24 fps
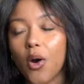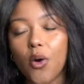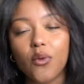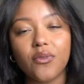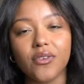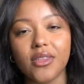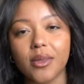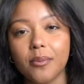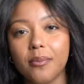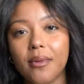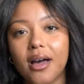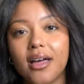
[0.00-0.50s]

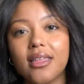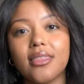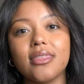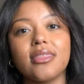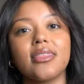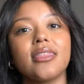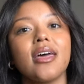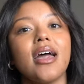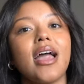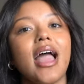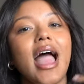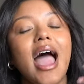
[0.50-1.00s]
over the month,
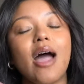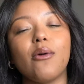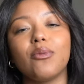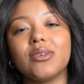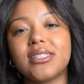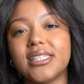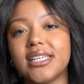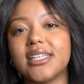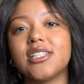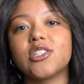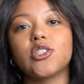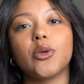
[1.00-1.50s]
I was
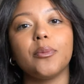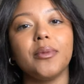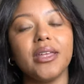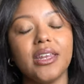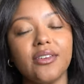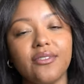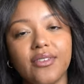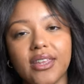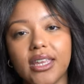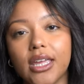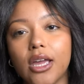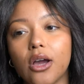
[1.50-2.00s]
seeing so many
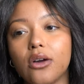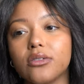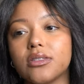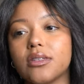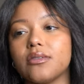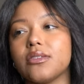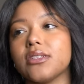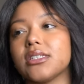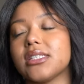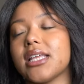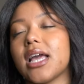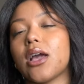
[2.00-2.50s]
videos of
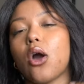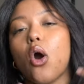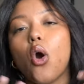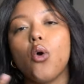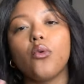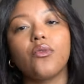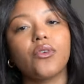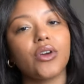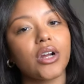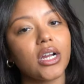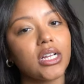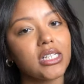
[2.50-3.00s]
just like
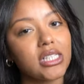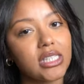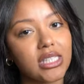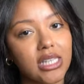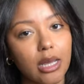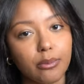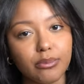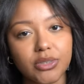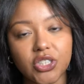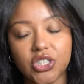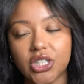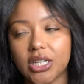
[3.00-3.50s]

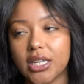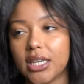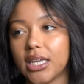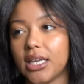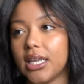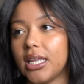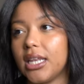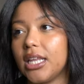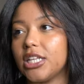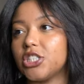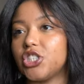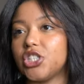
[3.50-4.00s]

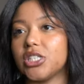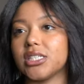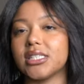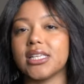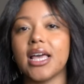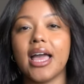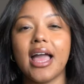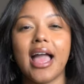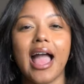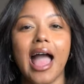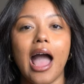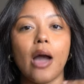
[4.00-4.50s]
overconsumption and just
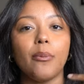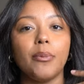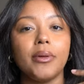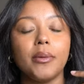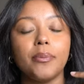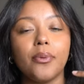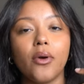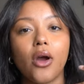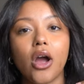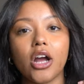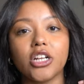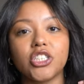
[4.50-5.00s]
how
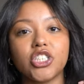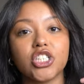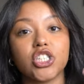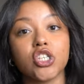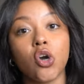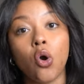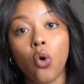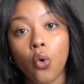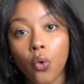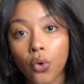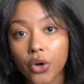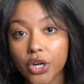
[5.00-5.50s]
people are just
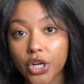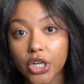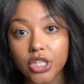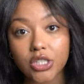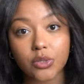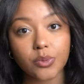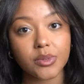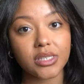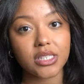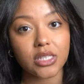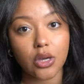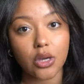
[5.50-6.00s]
hoarders with